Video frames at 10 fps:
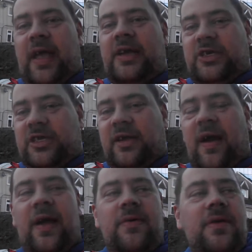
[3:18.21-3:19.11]
Each to their
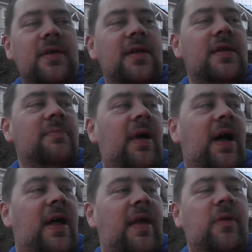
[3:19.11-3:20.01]
own.
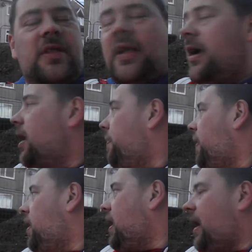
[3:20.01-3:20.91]
But they want to dig a car
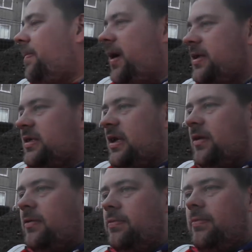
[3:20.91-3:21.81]
park up, mate.
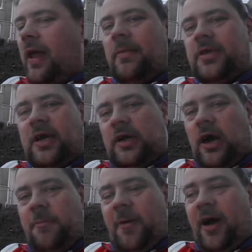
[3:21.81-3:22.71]
So let them dig a
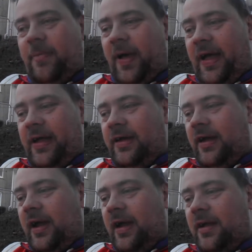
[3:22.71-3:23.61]
car park, mate. And
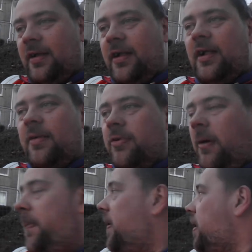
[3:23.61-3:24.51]
uh,
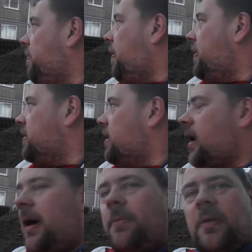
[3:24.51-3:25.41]
proper, I can probably dump
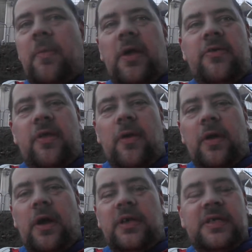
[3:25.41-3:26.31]
a couple of my stolen
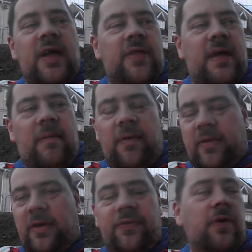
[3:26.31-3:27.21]
cars down there on
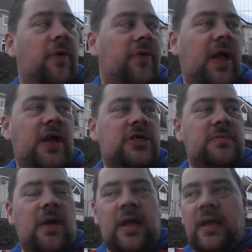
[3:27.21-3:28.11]
the off, off occasion,
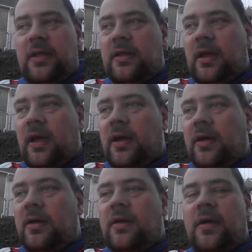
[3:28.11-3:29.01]
mate, and uh,
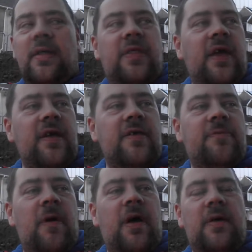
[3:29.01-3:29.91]
things.
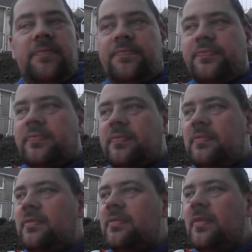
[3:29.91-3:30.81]
But
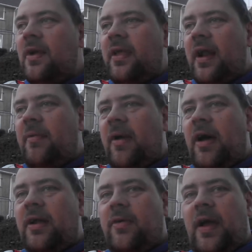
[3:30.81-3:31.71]
I don't know, mate.
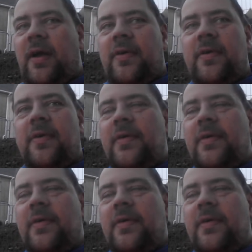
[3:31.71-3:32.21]
I don't know.